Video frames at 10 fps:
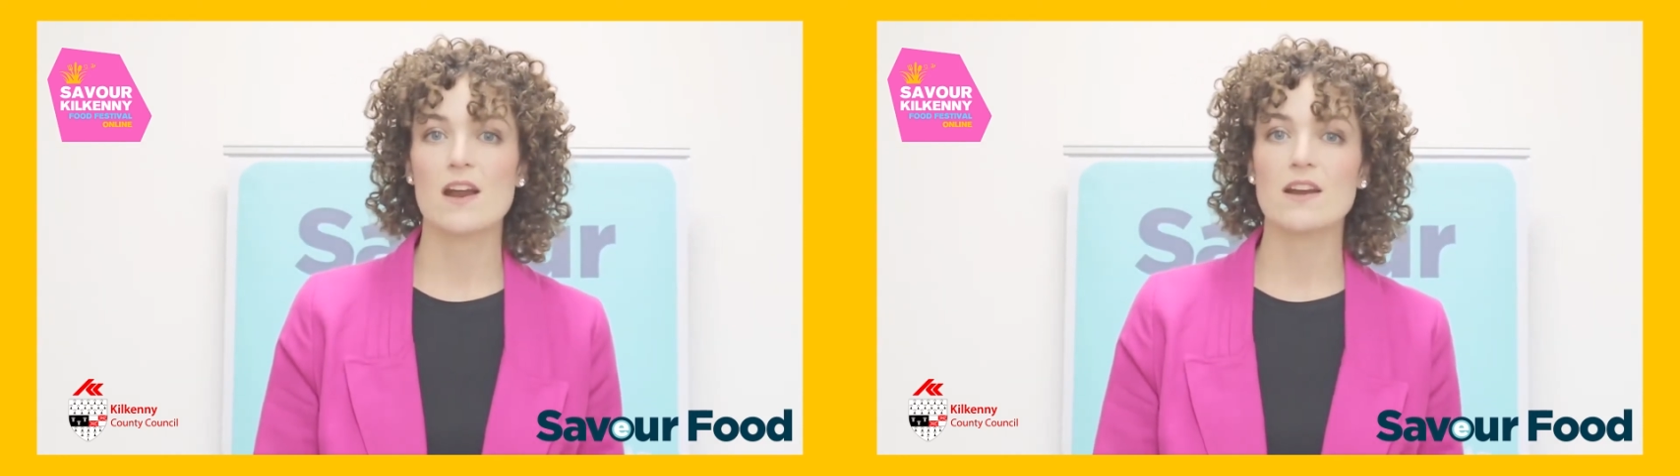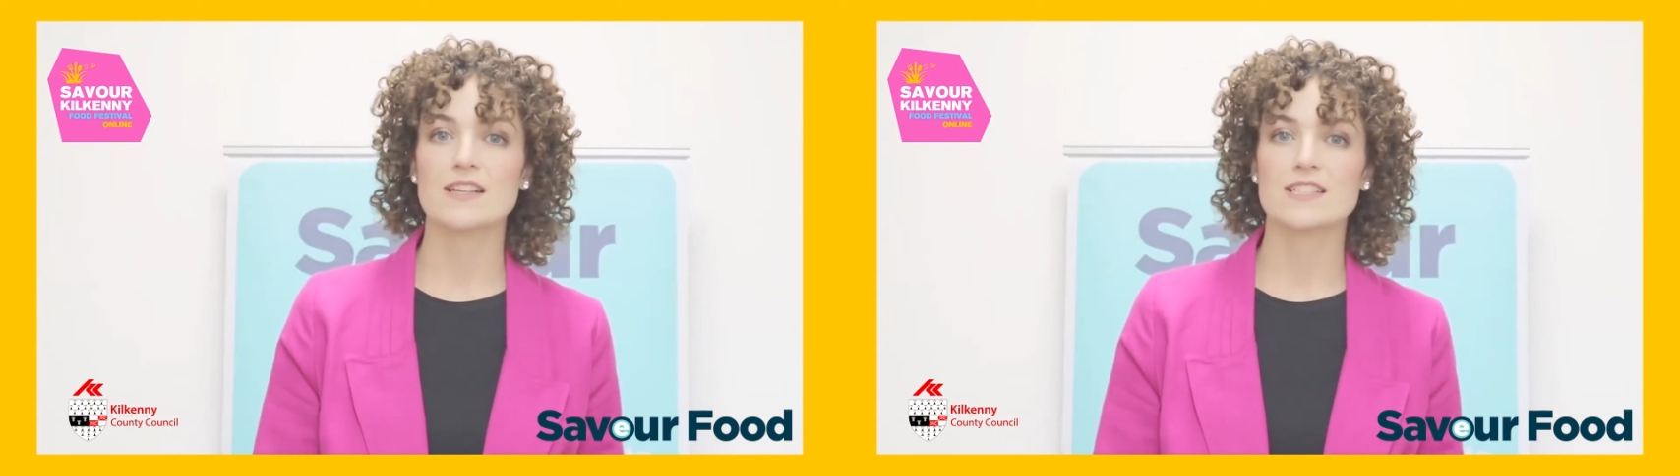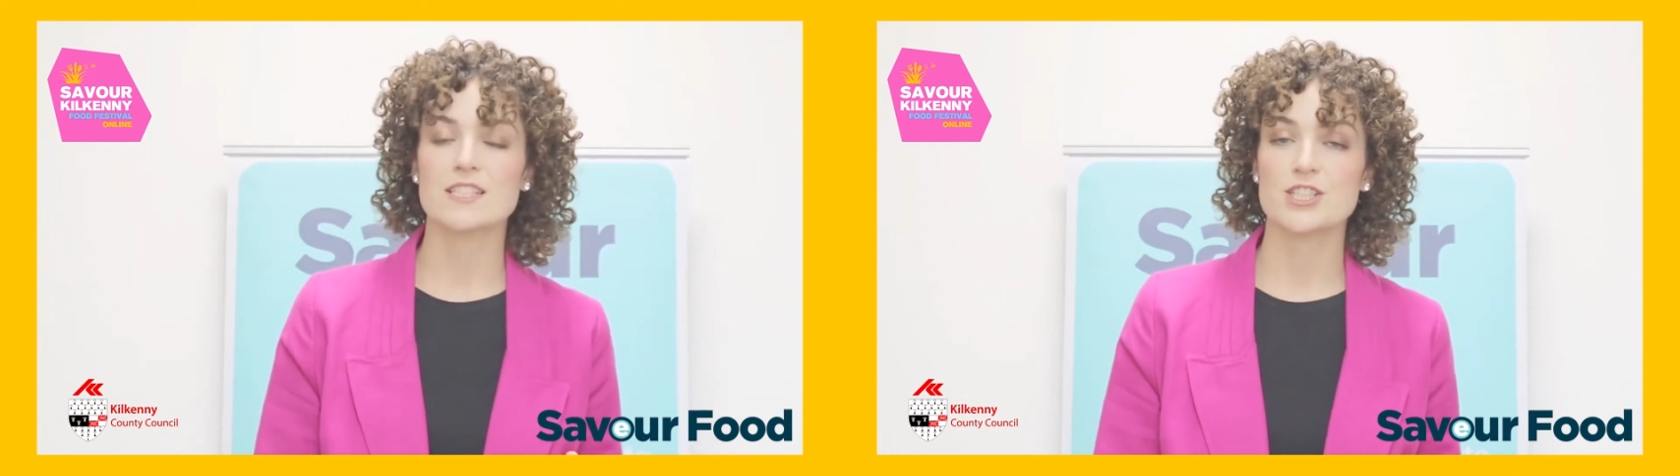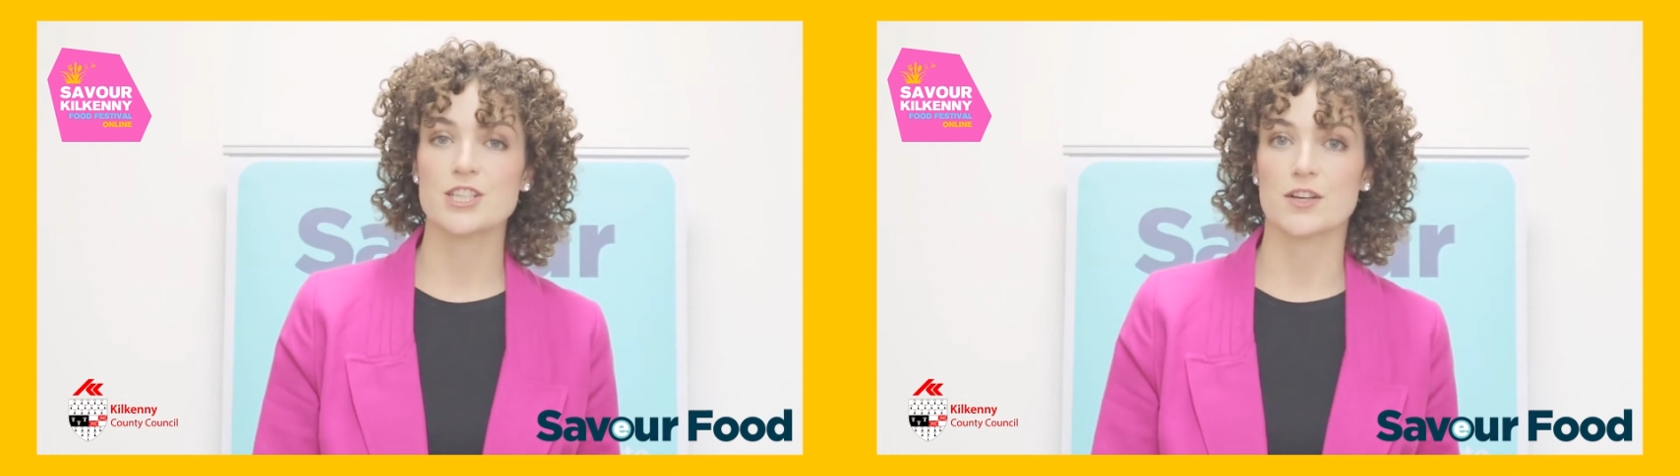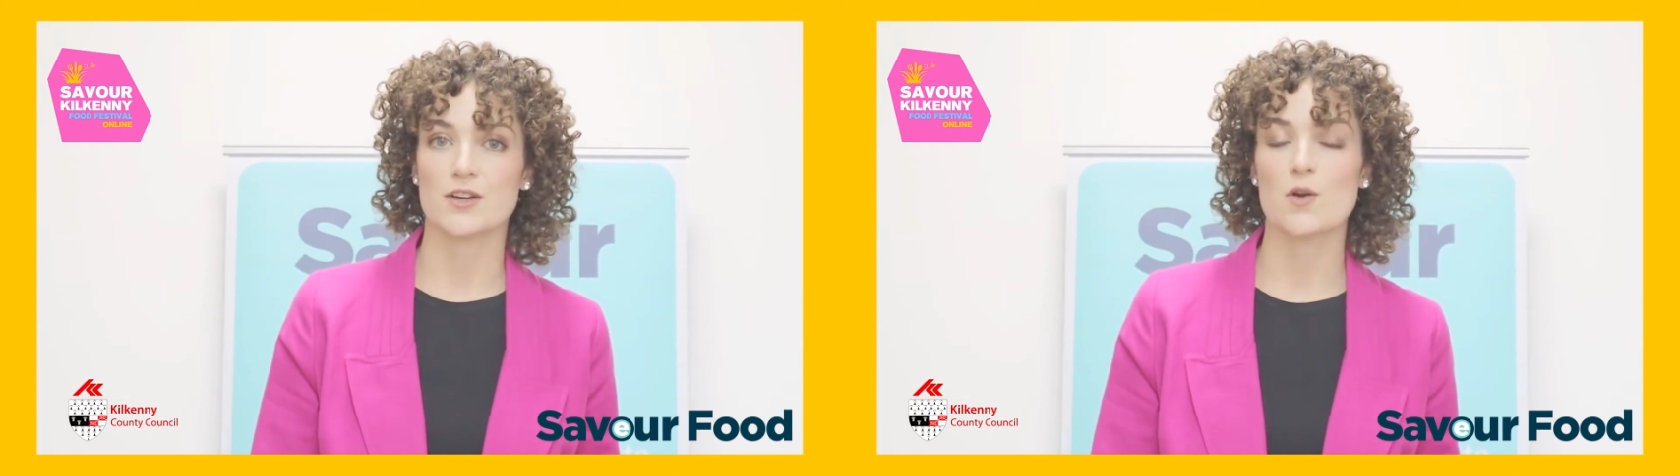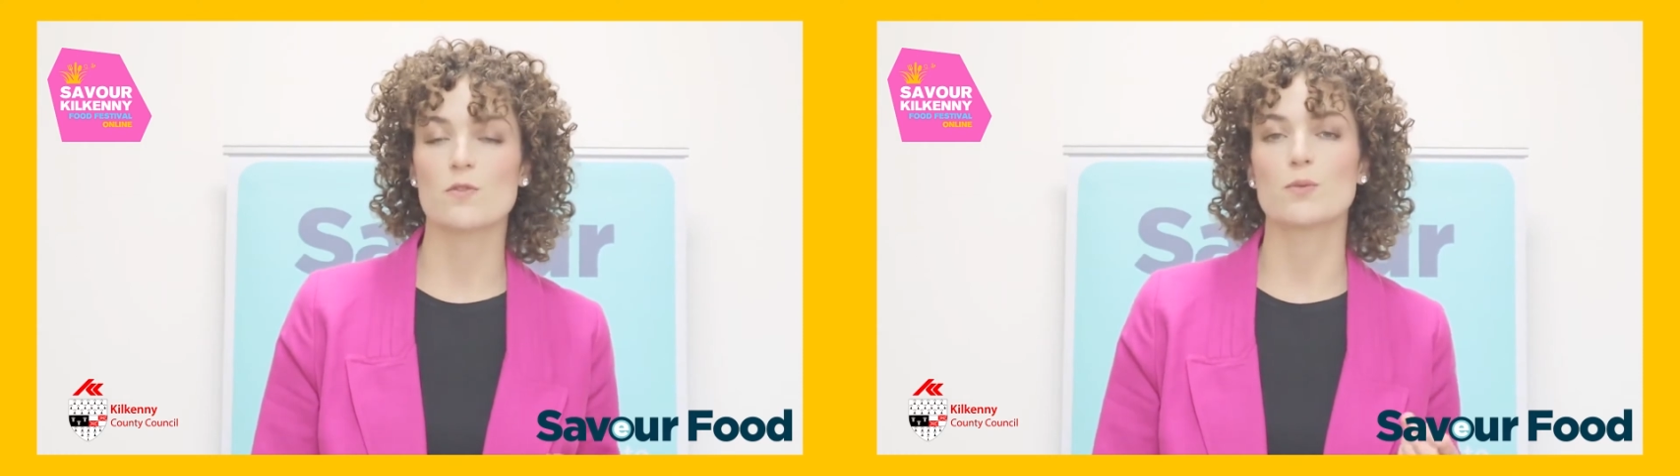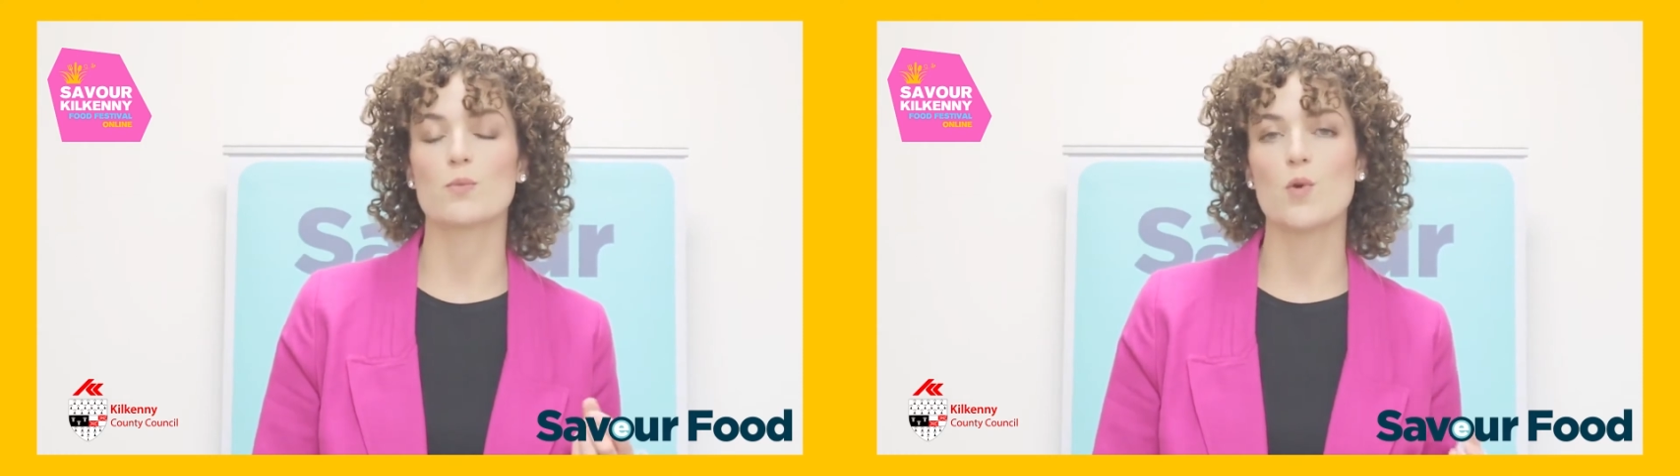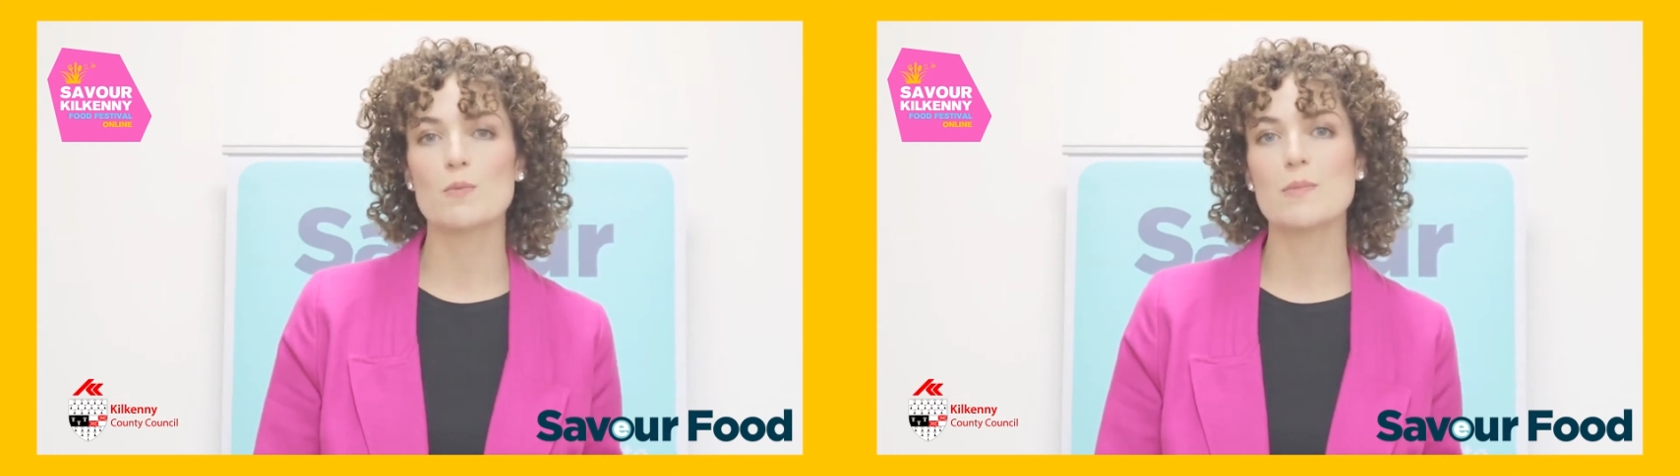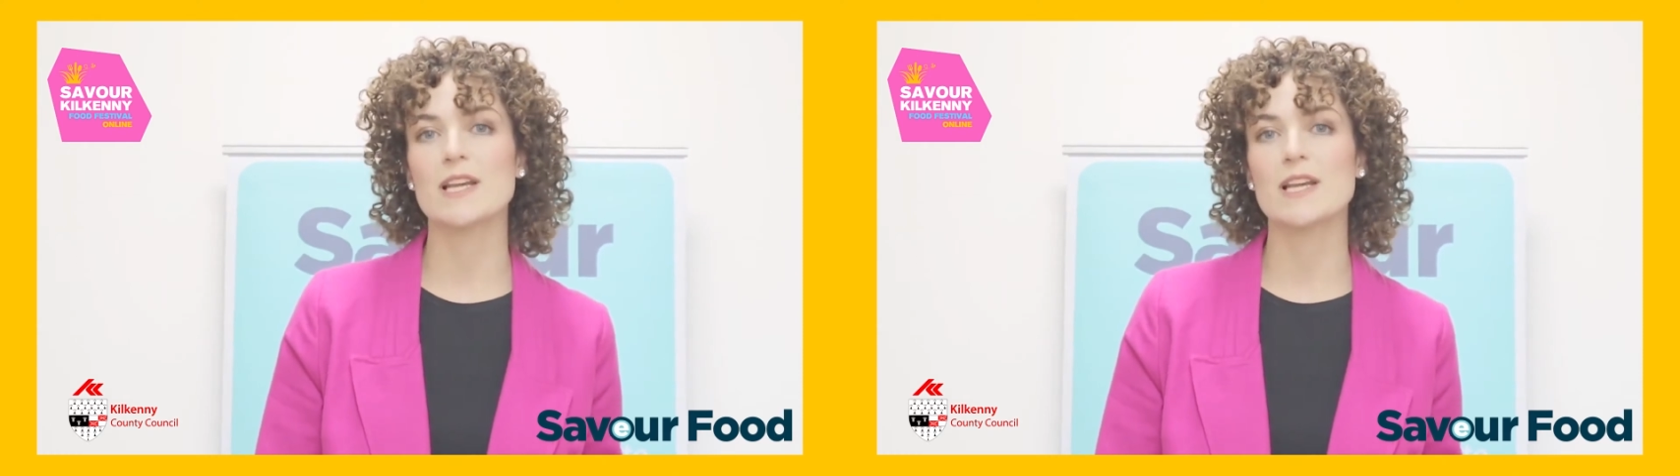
In Ireland each year, over one